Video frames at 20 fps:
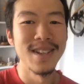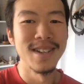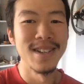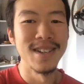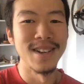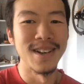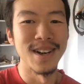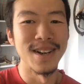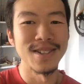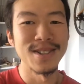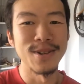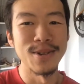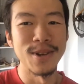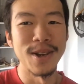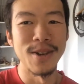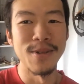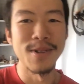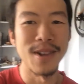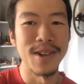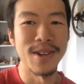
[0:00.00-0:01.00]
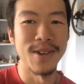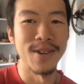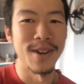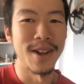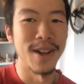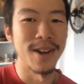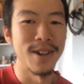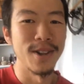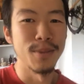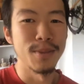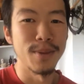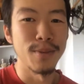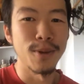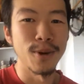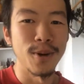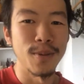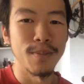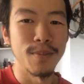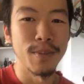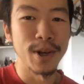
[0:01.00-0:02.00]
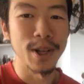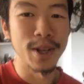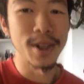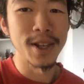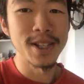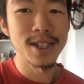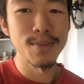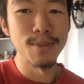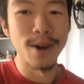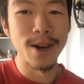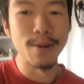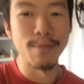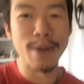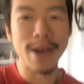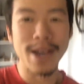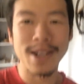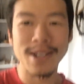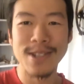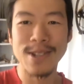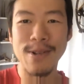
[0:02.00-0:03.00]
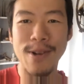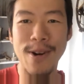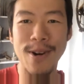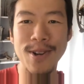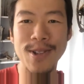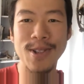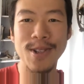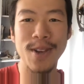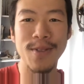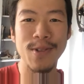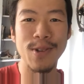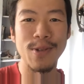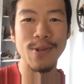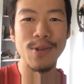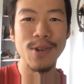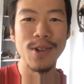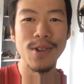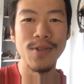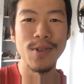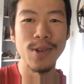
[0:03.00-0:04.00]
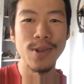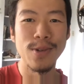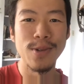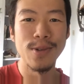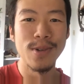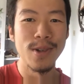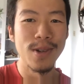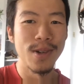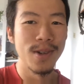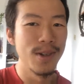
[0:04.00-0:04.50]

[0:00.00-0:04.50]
So yeah, you can hear that a little bit more. But yeah, that's my Manitou R7 review.